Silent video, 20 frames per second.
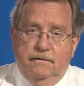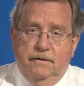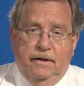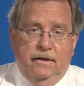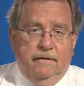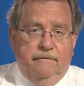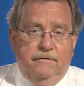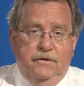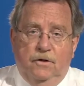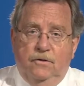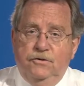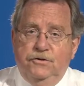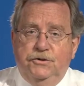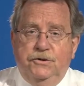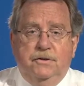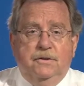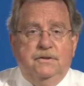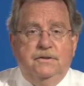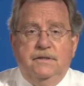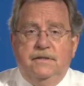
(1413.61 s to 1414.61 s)
They have no
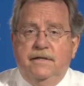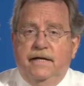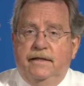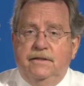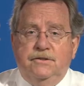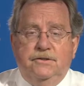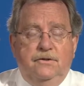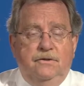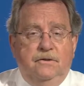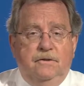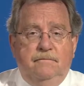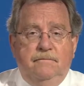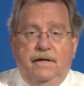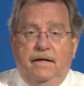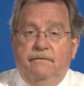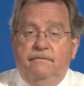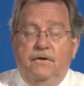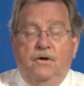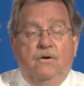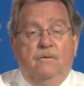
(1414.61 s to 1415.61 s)
sugars attached to them. They
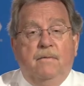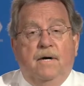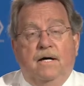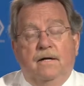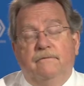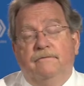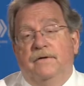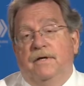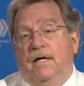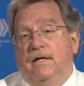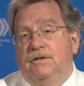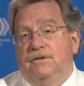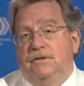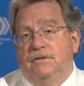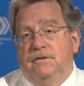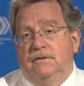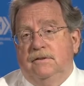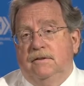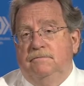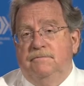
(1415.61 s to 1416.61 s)
have no
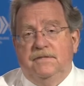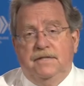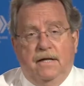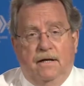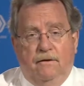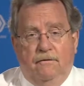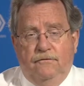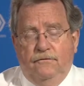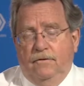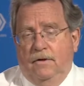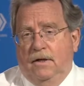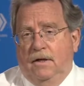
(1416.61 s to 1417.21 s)
modifications themselves.